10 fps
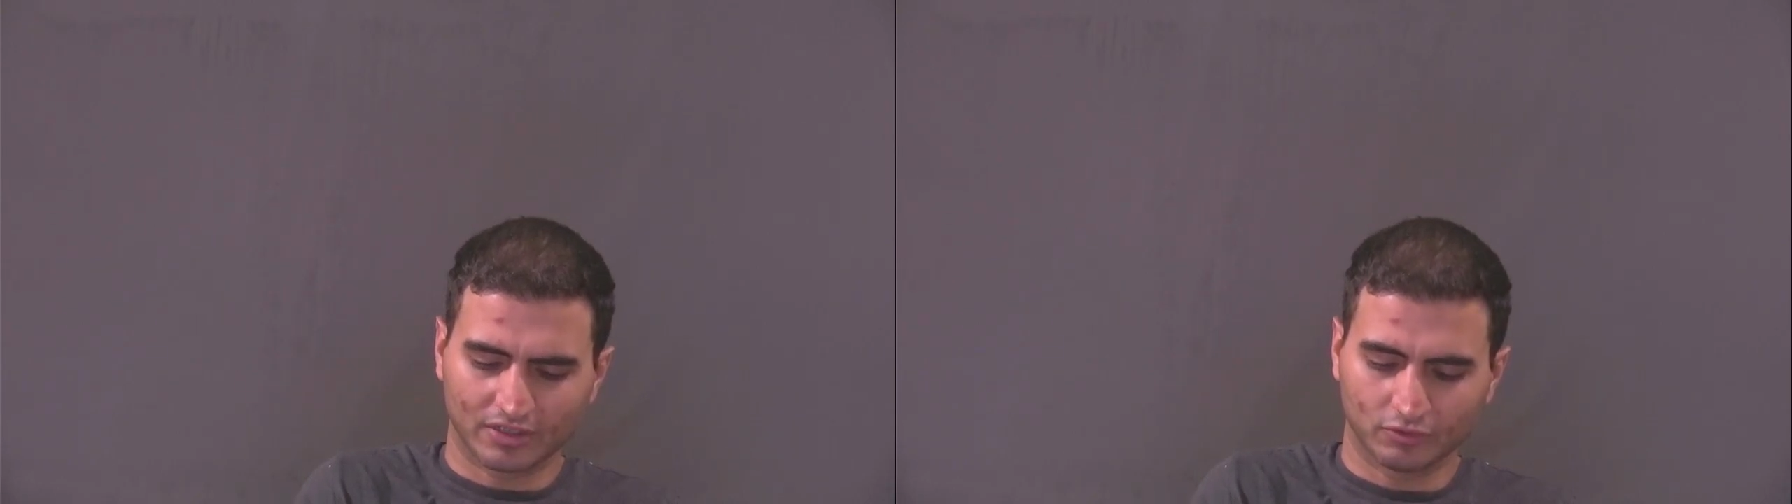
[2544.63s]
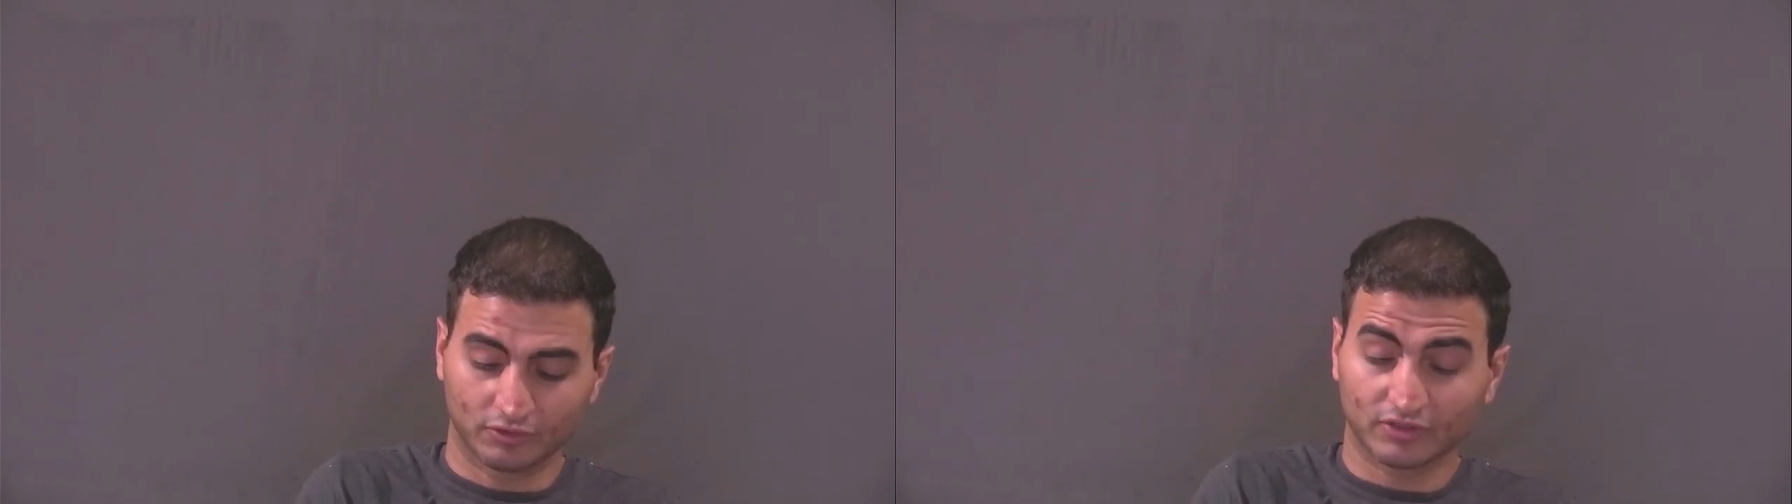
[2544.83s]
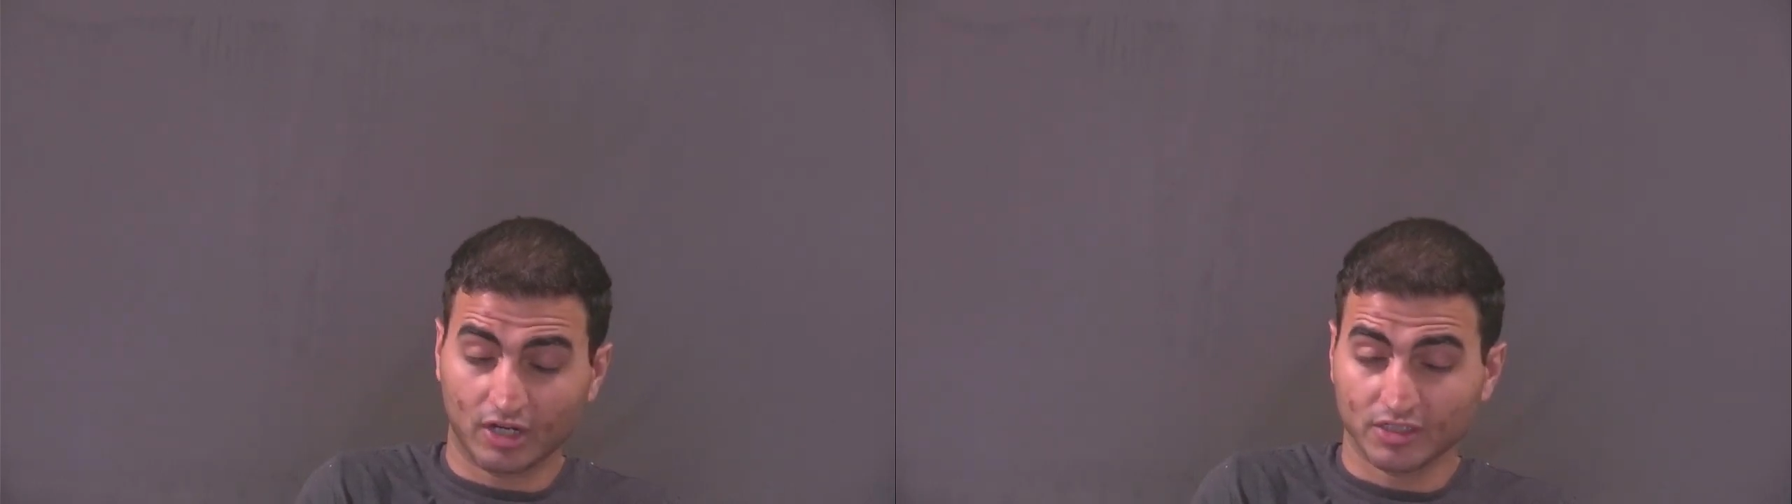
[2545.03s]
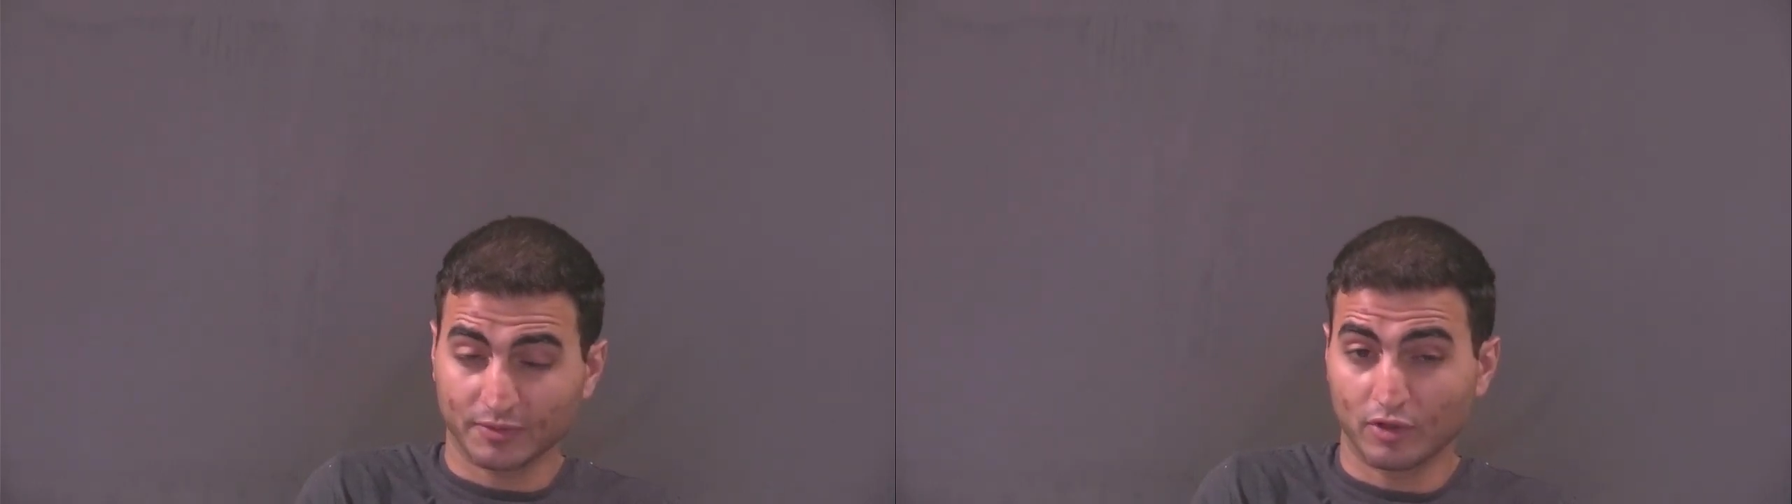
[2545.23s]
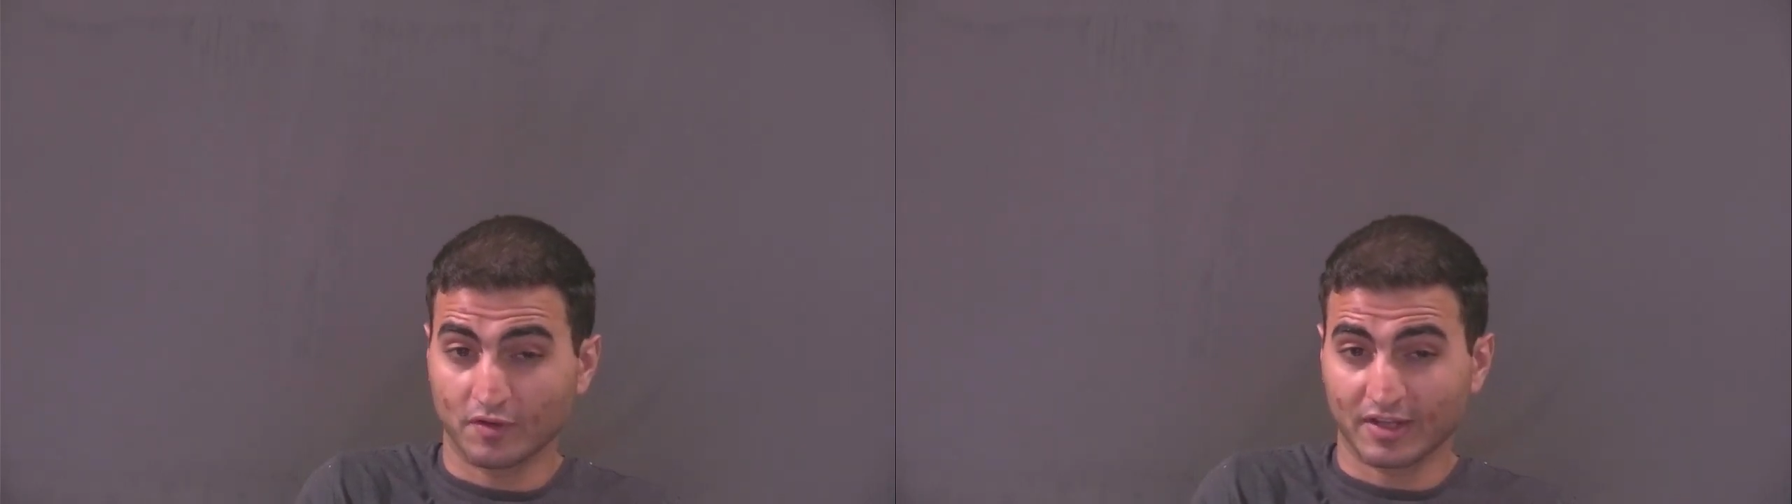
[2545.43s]
who stalked me
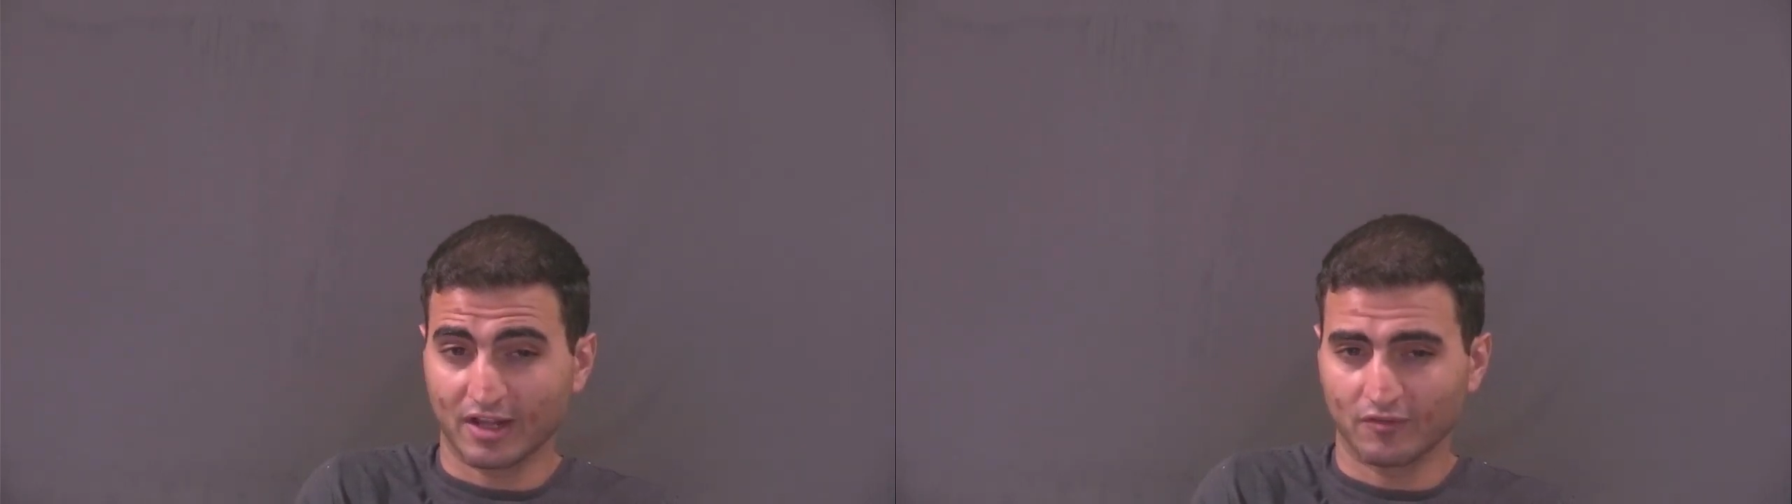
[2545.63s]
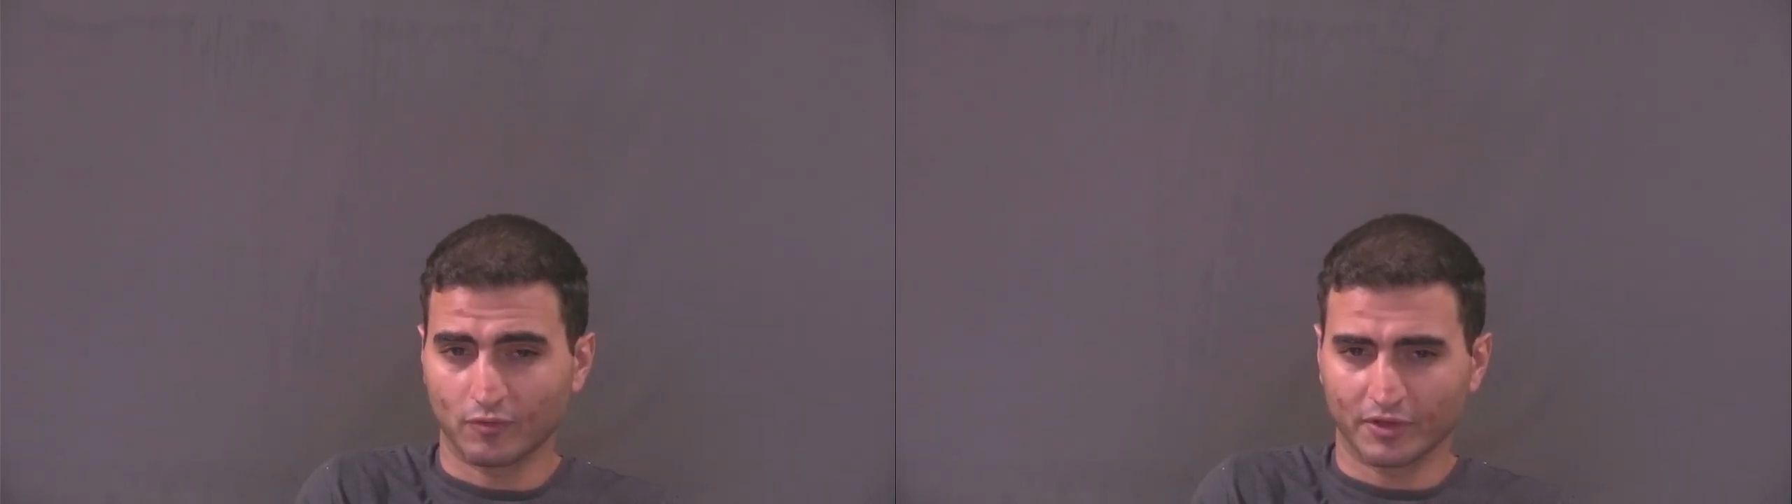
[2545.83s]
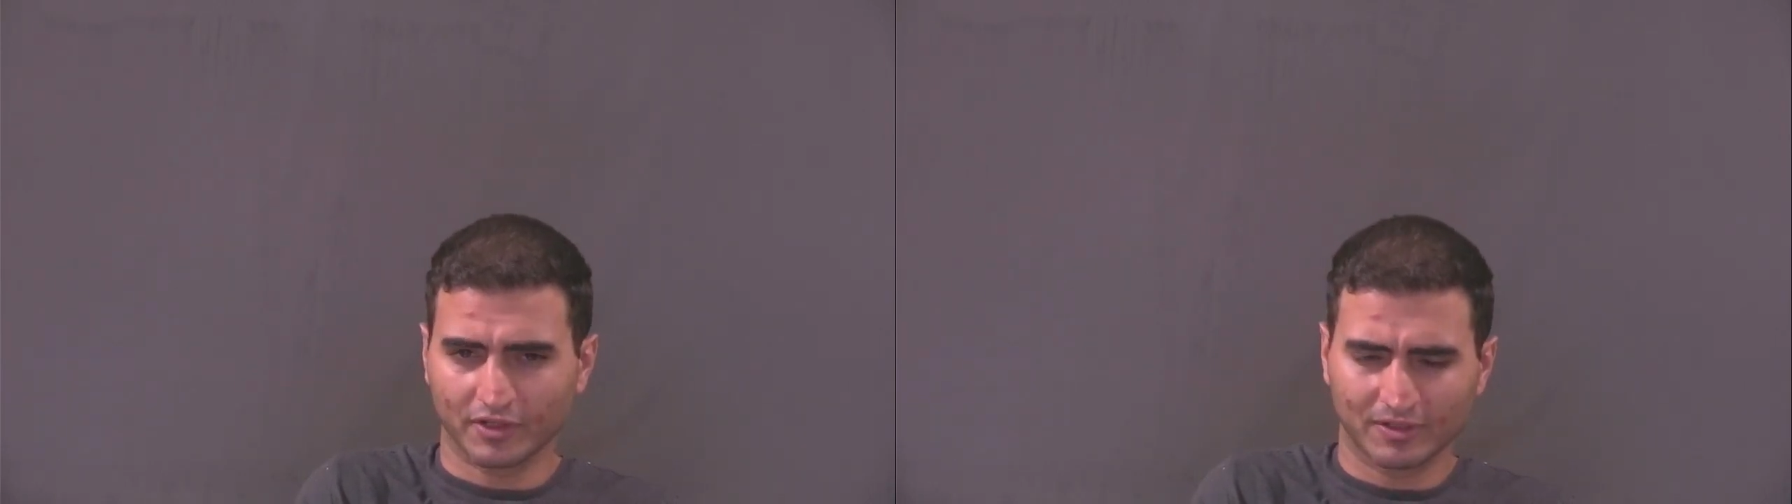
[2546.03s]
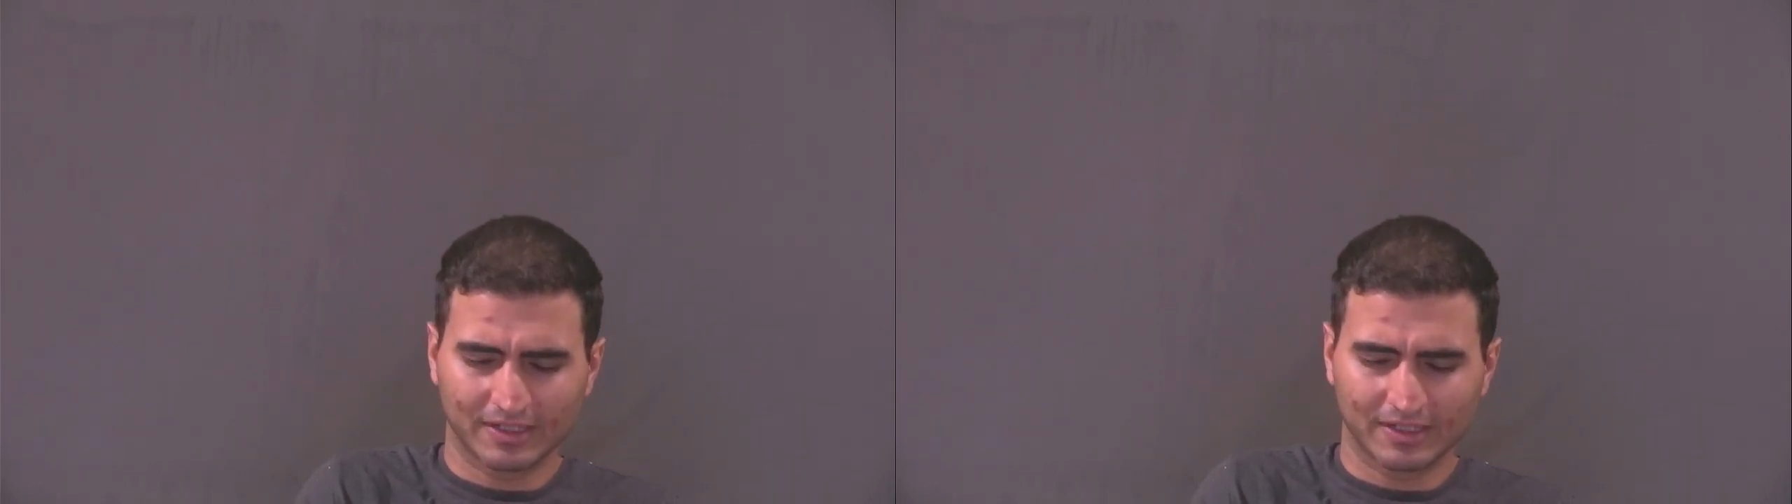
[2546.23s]
over to California,